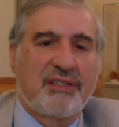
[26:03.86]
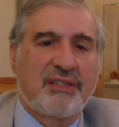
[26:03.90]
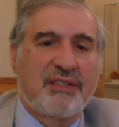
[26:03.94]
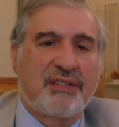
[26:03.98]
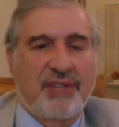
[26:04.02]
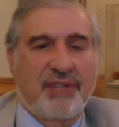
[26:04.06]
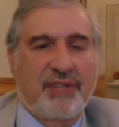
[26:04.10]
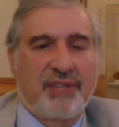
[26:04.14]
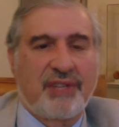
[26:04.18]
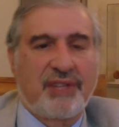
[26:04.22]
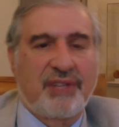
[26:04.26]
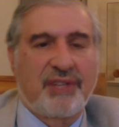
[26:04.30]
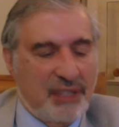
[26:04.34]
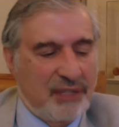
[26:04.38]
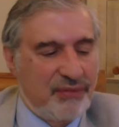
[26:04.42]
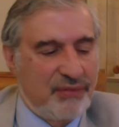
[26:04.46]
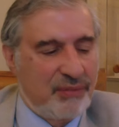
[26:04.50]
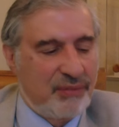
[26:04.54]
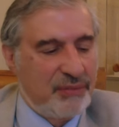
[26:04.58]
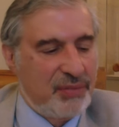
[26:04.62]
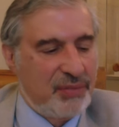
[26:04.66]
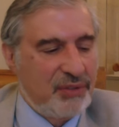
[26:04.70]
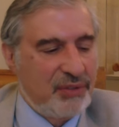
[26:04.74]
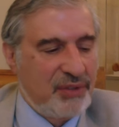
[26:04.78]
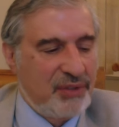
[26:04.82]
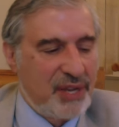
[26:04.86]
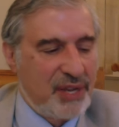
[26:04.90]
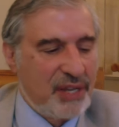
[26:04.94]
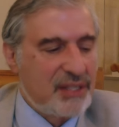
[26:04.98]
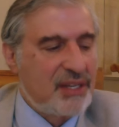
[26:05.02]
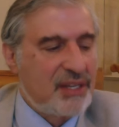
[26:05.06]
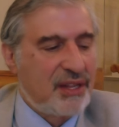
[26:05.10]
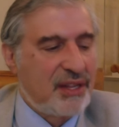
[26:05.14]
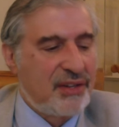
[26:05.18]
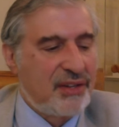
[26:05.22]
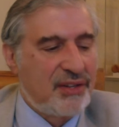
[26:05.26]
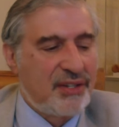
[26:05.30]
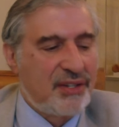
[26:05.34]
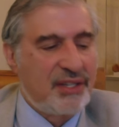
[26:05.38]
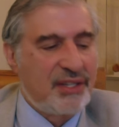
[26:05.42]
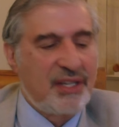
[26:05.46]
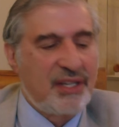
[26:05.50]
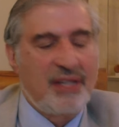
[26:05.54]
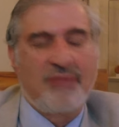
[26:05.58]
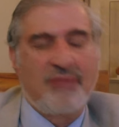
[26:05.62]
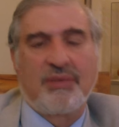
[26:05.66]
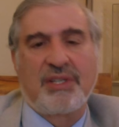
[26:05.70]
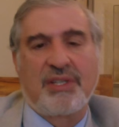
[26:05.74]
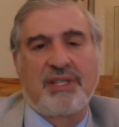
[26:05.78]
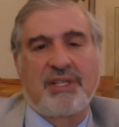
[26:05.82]
thought of collecting from
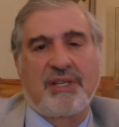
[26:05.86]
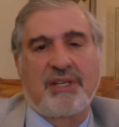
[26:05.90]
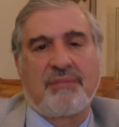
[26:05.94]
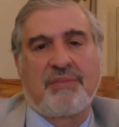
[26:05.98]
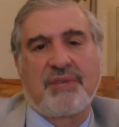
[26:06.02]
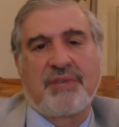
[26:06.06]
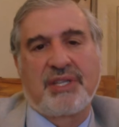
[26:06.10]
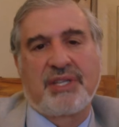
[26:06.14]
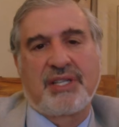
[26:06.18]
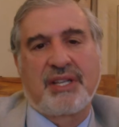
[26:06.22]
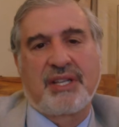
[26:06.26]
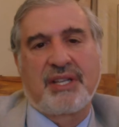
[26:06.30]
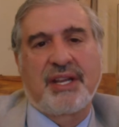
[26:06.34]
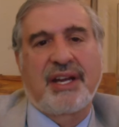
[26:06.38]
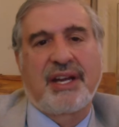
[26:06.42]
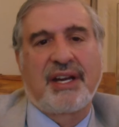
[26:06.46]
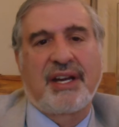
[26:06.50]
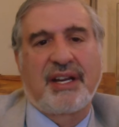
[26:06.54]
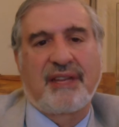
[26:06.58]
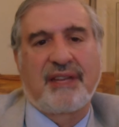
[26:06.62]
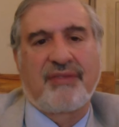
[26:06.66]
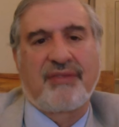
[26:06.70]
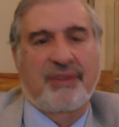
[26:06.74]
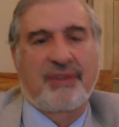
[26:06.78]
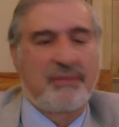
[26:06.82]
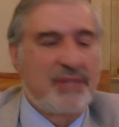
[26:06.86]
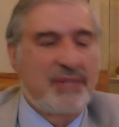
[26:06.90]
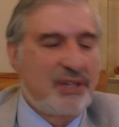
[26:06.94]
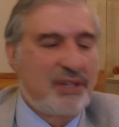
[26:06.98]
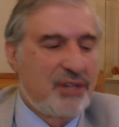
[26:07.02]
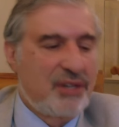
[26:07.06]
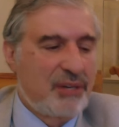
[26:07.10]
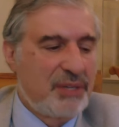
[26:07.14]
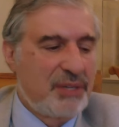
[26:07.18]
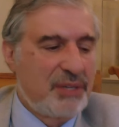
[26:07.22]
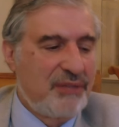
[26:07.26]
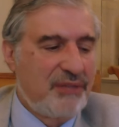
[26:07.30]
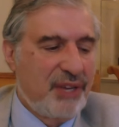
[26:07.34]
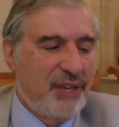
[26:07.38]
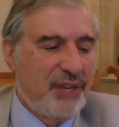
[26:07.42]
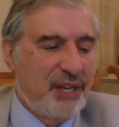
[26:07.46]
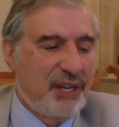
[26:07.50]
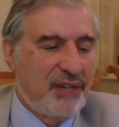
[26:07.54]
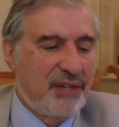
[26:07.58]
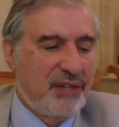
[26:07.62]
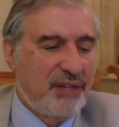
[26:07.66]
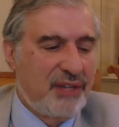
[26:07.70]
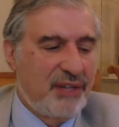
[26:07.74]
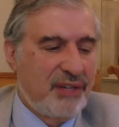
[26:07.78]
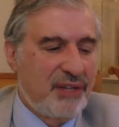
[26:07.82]
2013 was a prosthetic from an Army
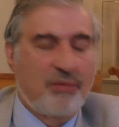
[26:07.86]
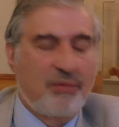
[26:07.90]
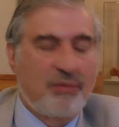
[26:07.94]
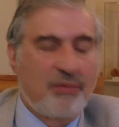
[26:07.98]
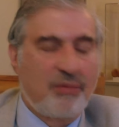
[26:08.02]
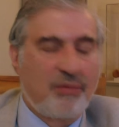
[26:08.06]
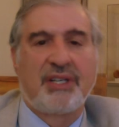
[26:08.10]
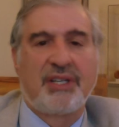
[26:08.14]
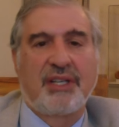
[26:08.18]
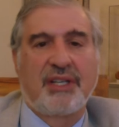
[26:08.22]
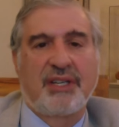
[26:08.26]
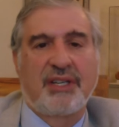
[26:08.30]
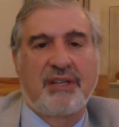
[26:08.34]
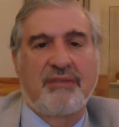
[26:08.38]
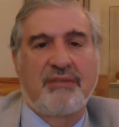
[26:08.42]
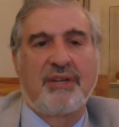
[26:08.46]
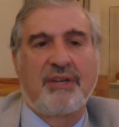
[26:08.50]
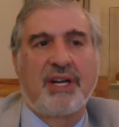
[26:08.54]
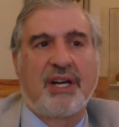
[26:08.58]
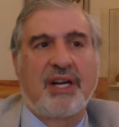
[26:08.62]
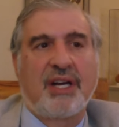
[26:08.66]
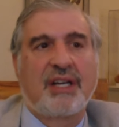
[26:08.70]
veteran wounded in